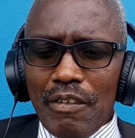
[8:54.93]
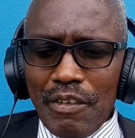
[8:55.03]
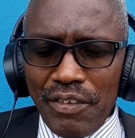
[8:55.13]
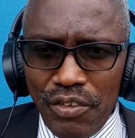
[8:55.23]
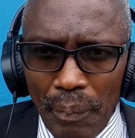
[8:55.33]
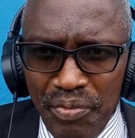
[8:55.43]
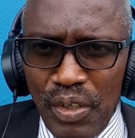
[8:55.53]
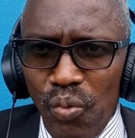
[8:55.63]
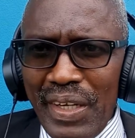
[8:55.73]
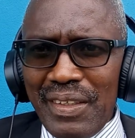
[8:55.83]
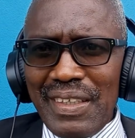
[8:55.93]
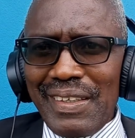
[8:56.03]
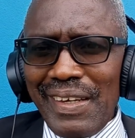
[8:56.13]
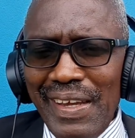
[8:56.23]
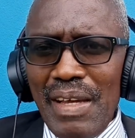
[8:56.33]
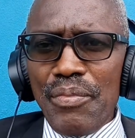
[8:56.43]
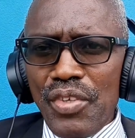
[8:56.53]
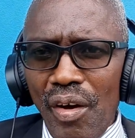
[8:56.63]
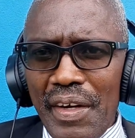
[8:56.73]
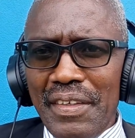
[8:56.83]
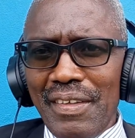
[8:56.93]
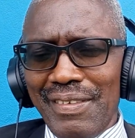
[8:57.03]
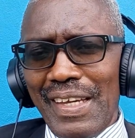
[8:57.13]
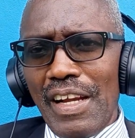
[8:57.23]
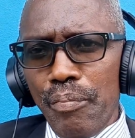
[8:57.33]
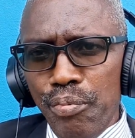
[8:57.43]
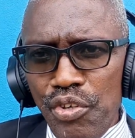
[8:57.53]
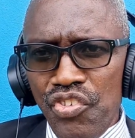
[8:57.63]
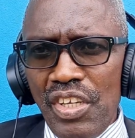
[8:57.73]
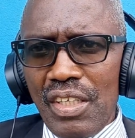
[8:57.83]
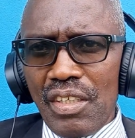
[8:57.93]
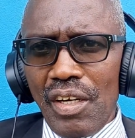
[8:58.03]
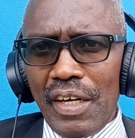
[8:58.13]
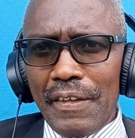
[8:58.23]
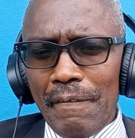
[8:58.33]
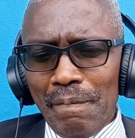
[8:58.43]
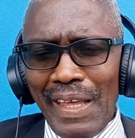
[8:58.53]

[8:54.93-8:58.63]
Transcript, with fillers: subsequently came to understand and appreciate God.